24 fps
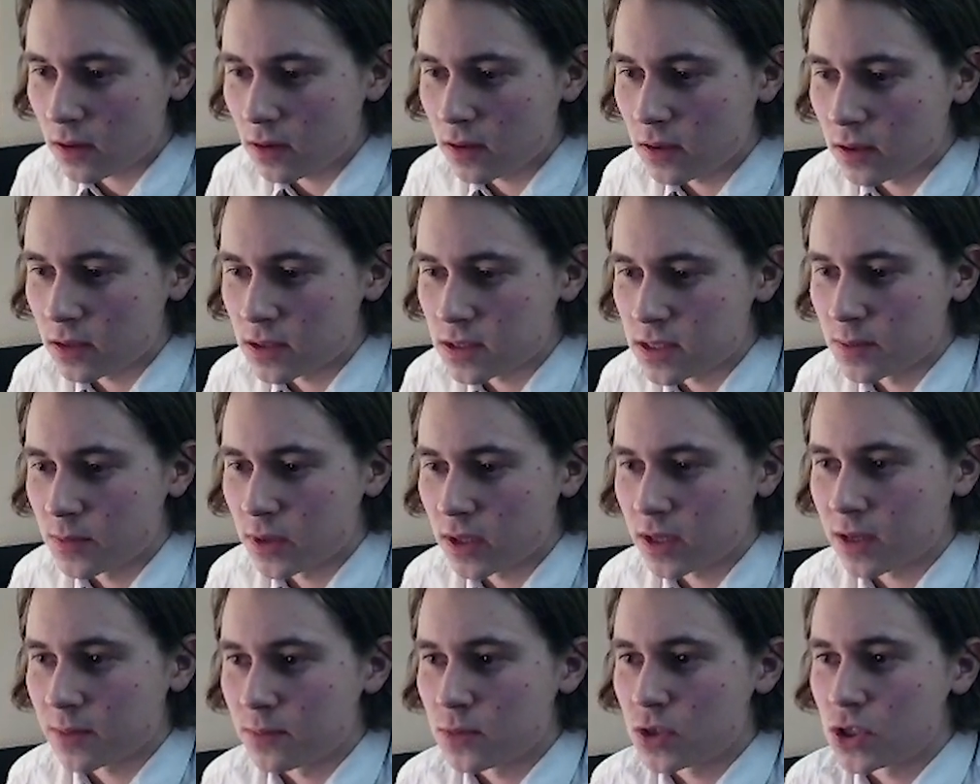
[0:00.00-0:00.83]
Somebody
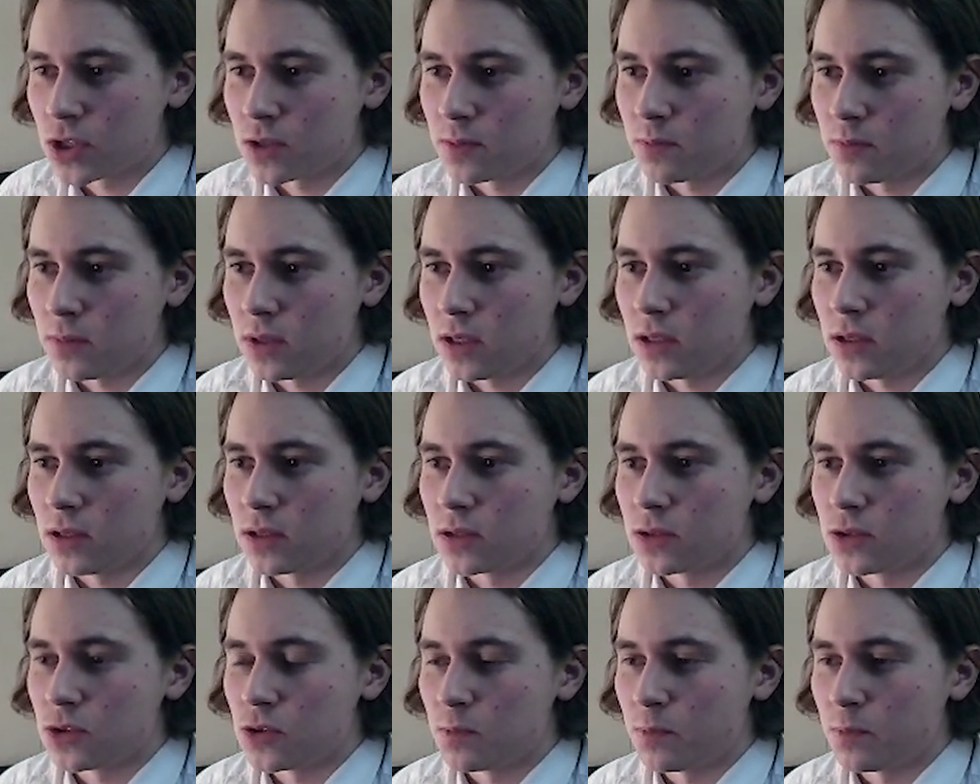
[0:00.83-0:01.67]
commissioned
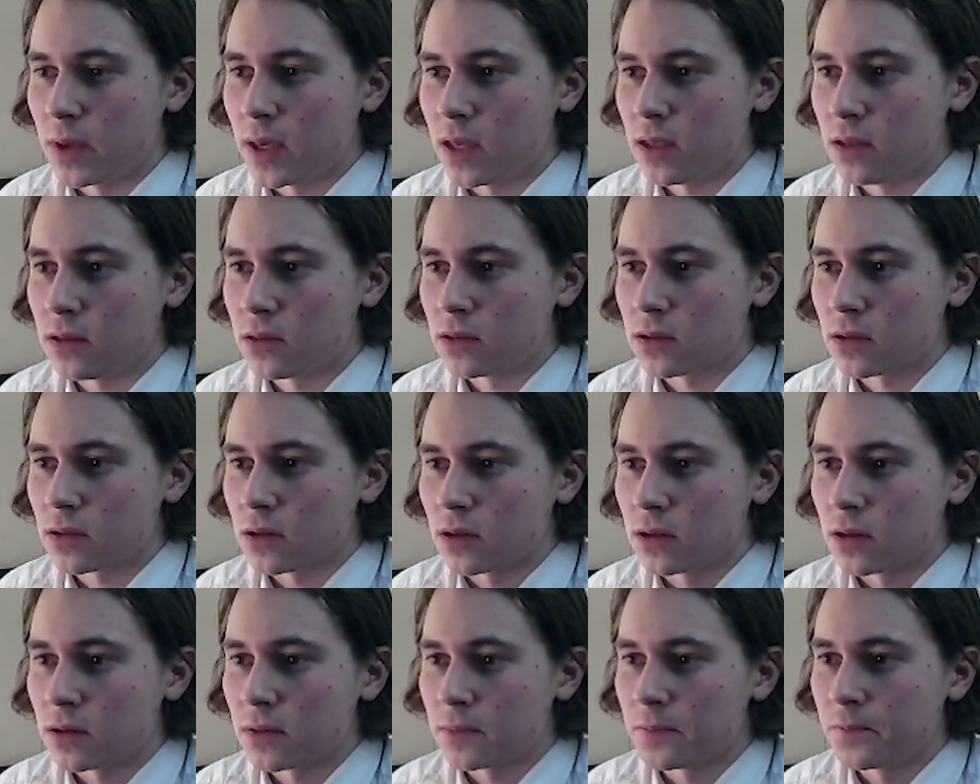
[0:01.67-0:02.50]
me to paint,
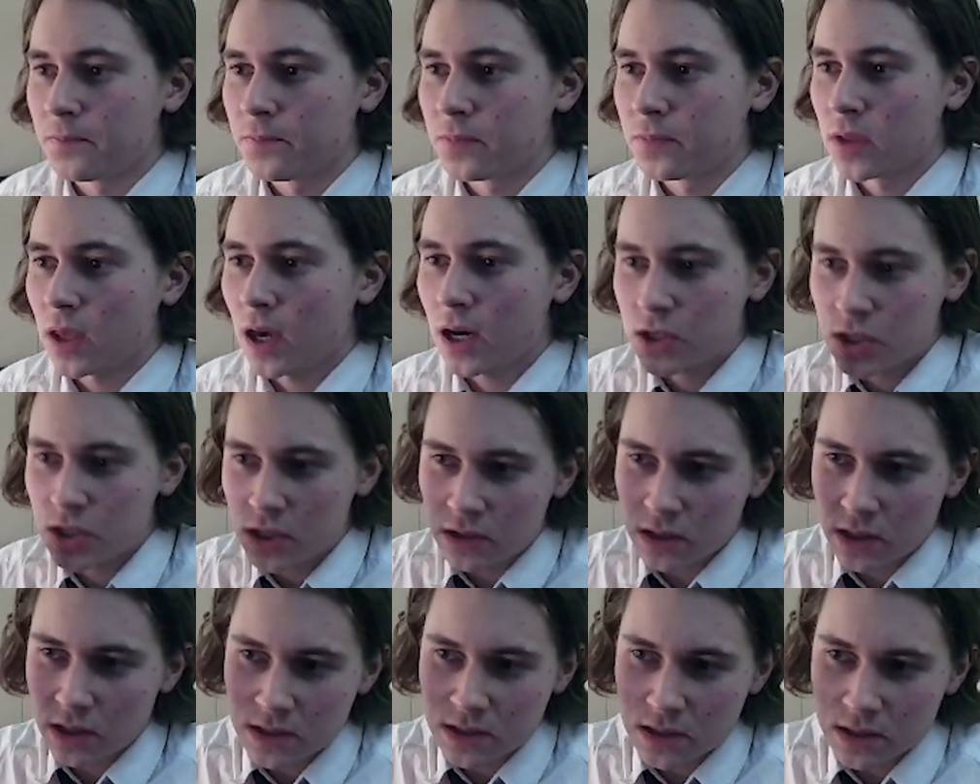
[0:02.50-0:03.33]
actually
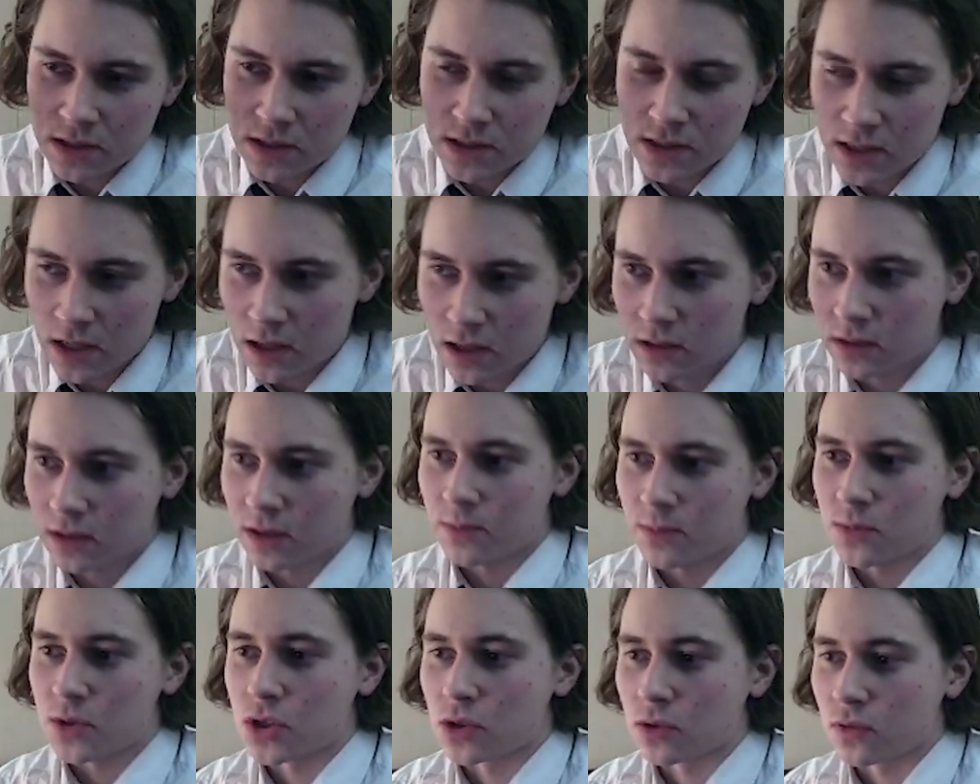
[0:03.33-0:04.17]
that's a second
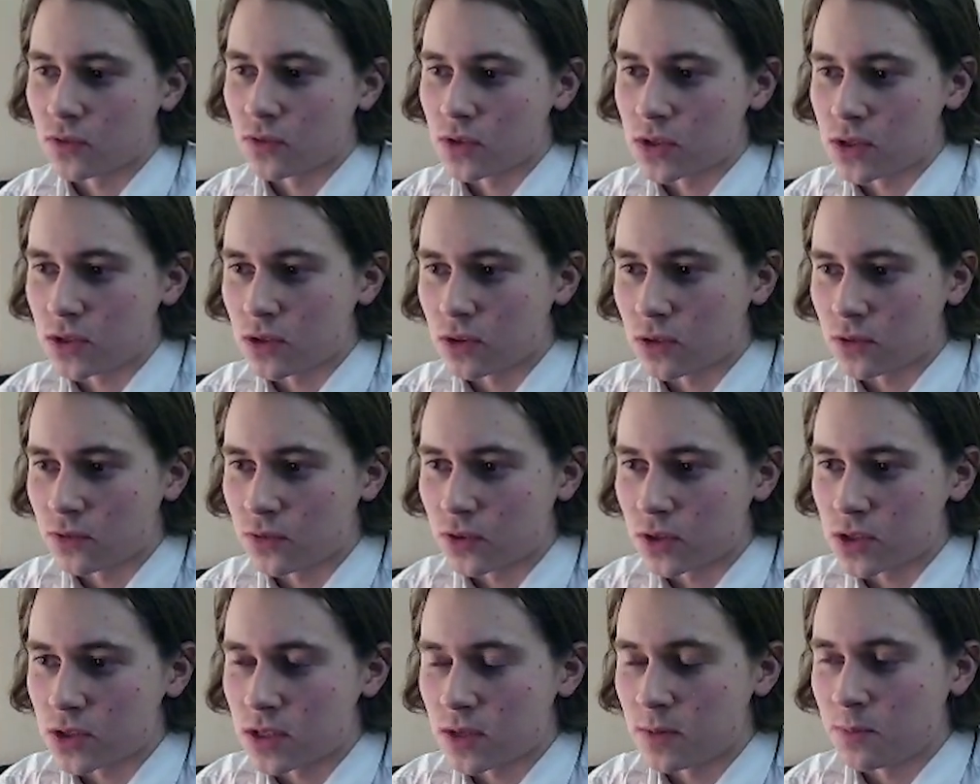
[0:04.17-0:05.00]
commission of this year for
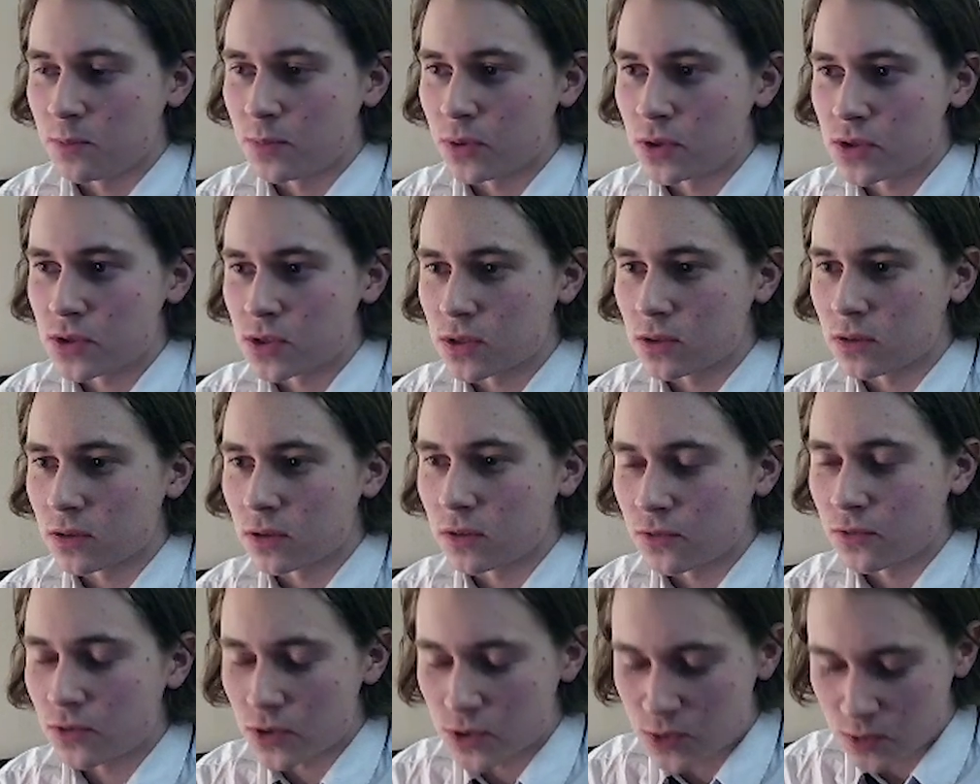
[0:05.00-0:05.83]
the same person. The
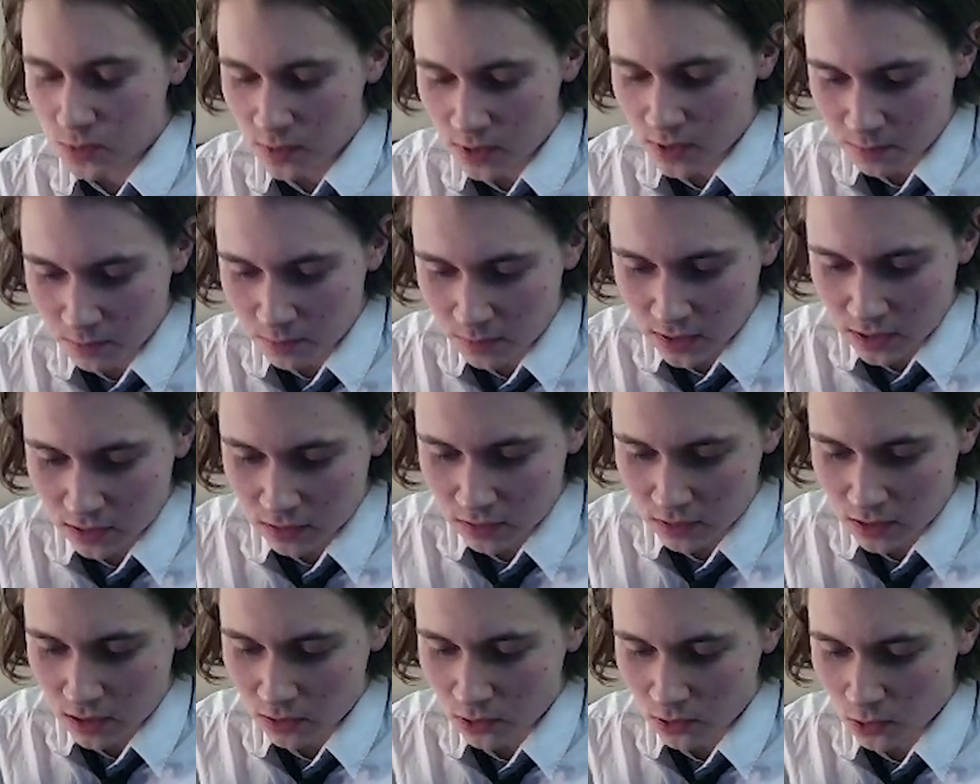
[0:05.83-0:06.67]
first one being
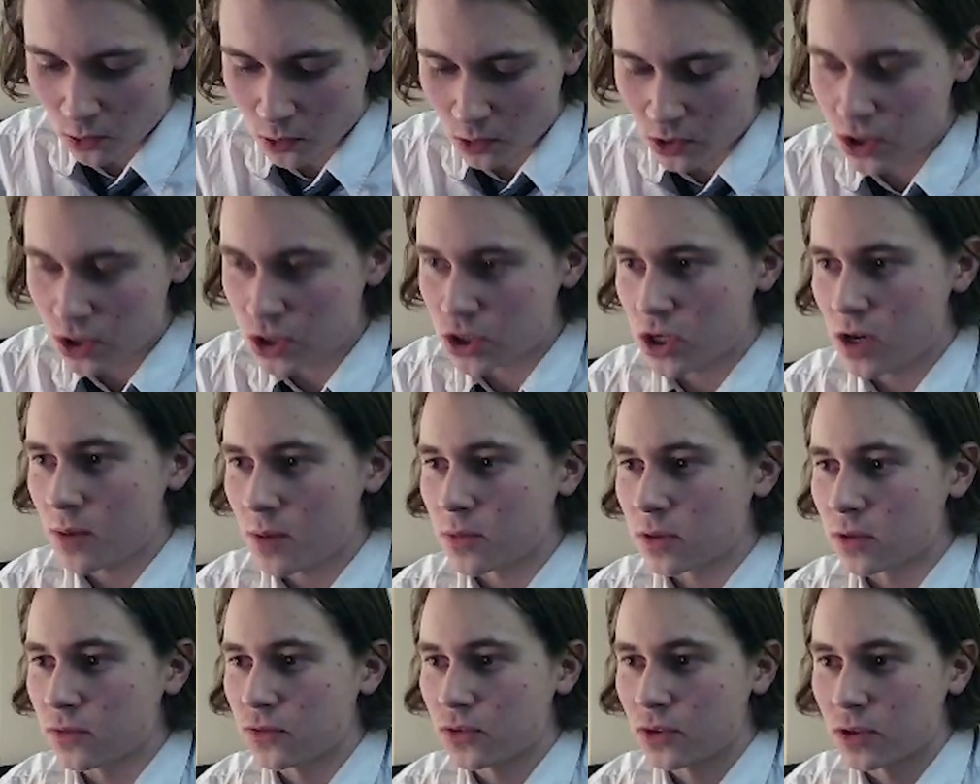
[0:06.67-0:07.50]
the Orc
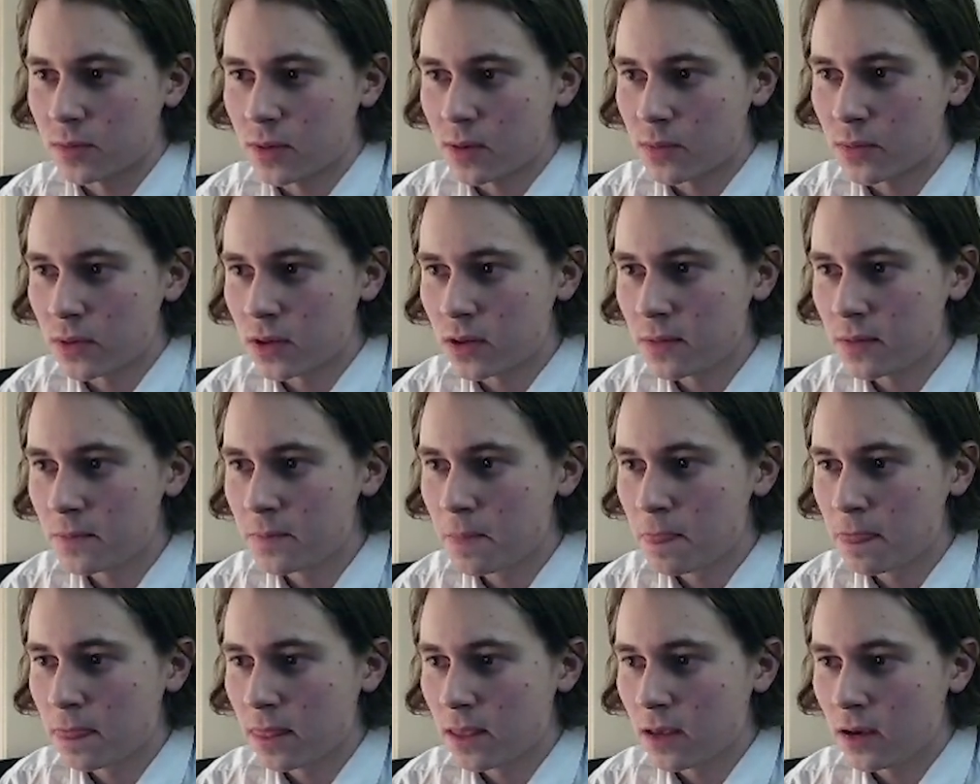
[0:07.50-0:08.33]
Shaman, if you remember,
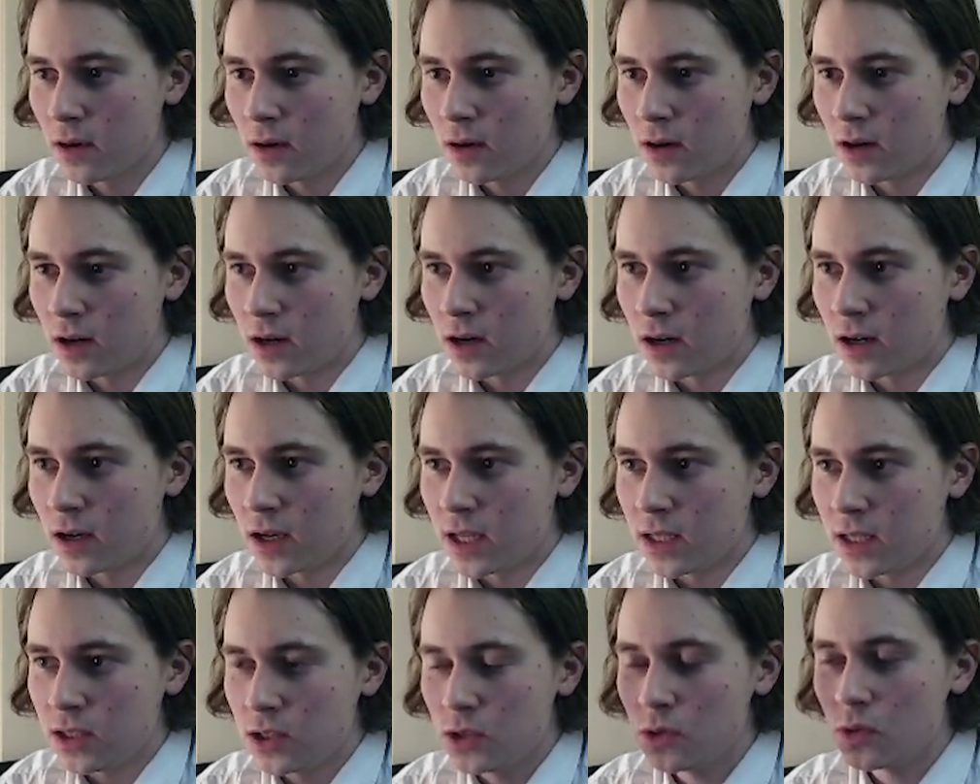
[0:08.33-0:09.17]

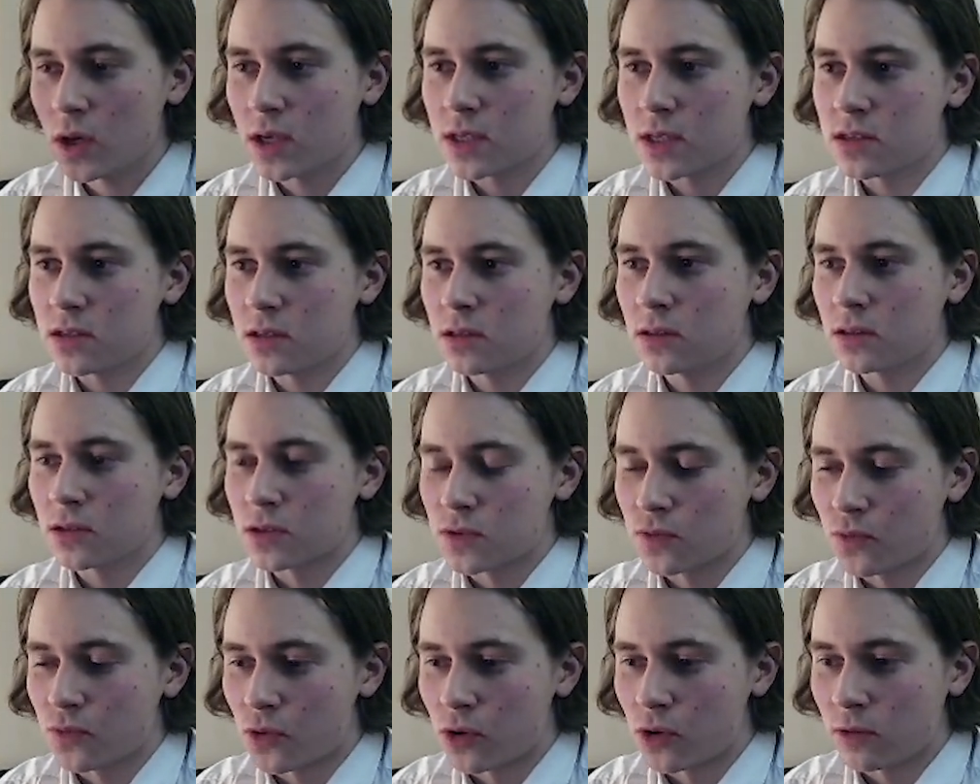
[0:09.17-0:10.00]
in new
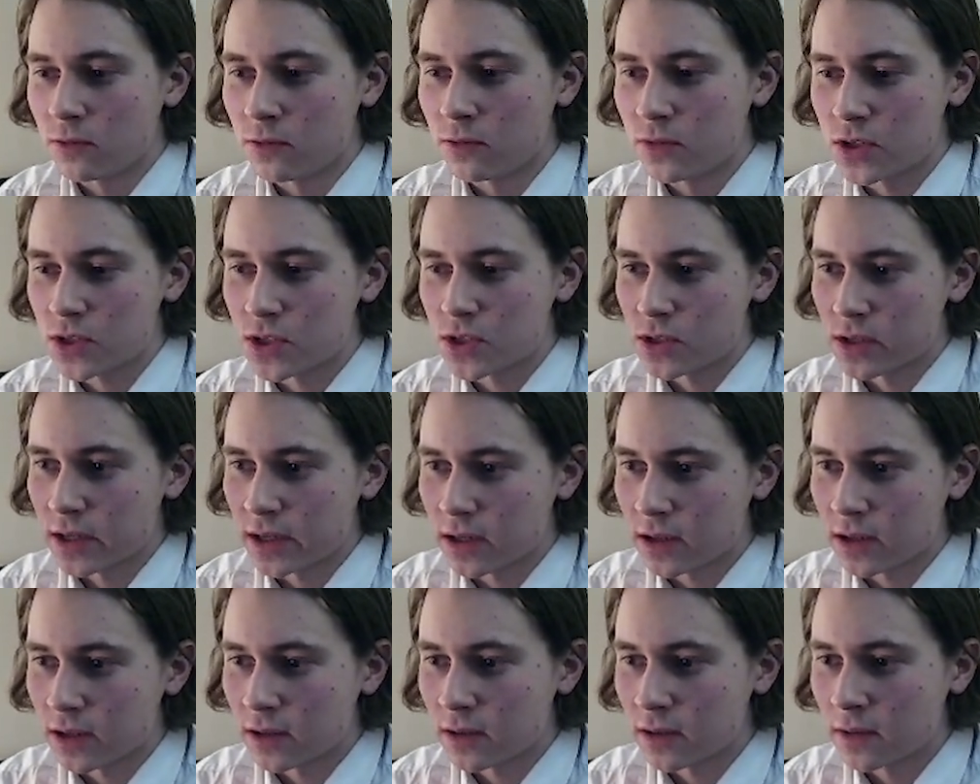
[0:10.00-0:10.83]
Ascendance form, which is
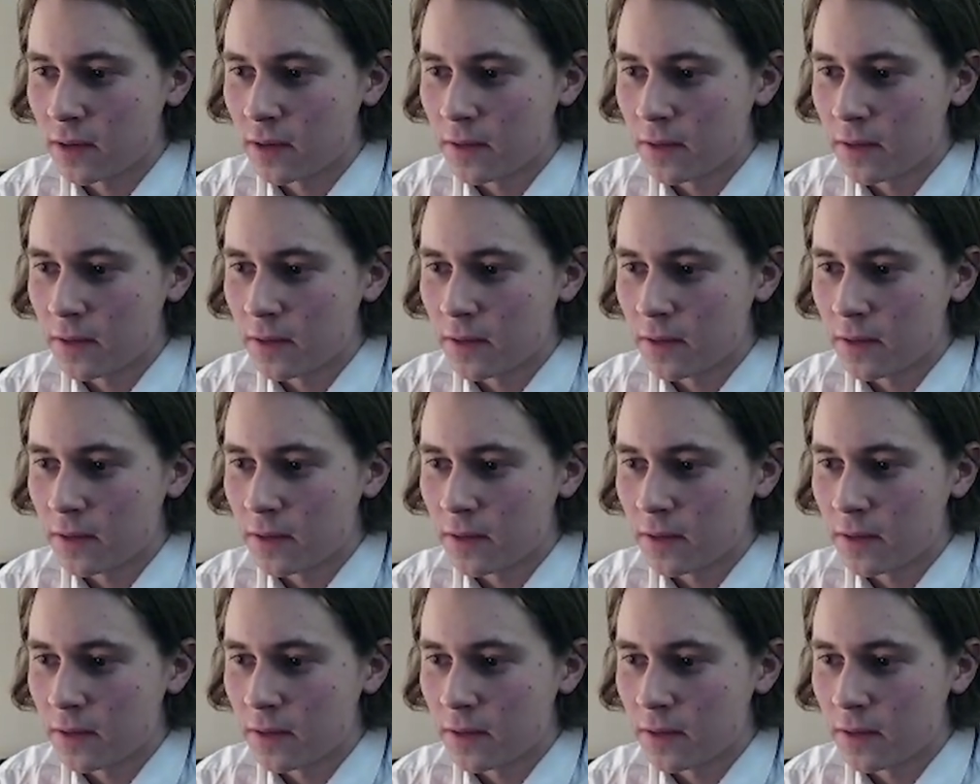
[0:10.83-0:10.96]
like a